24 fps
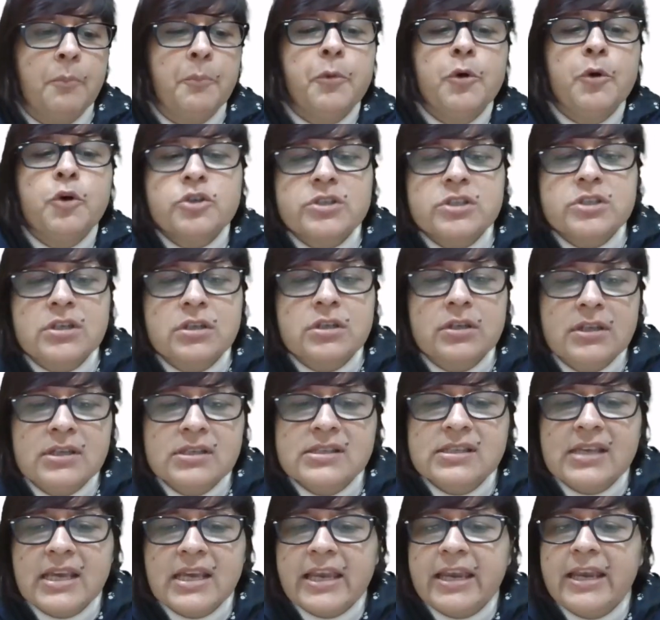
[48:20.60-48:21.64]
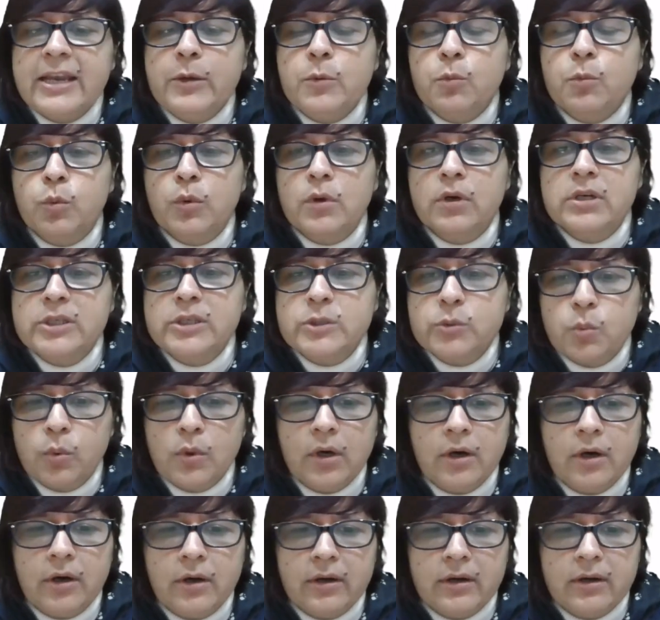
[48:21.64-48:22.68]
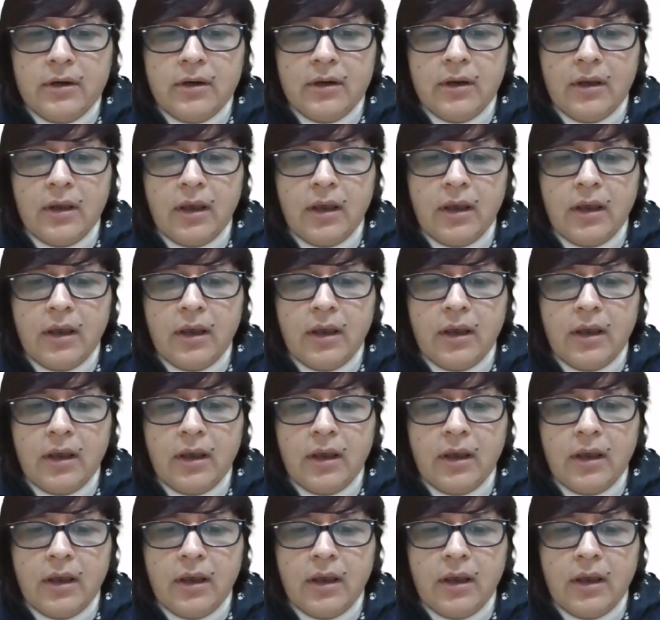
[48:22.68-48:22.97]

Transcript: post the Second World War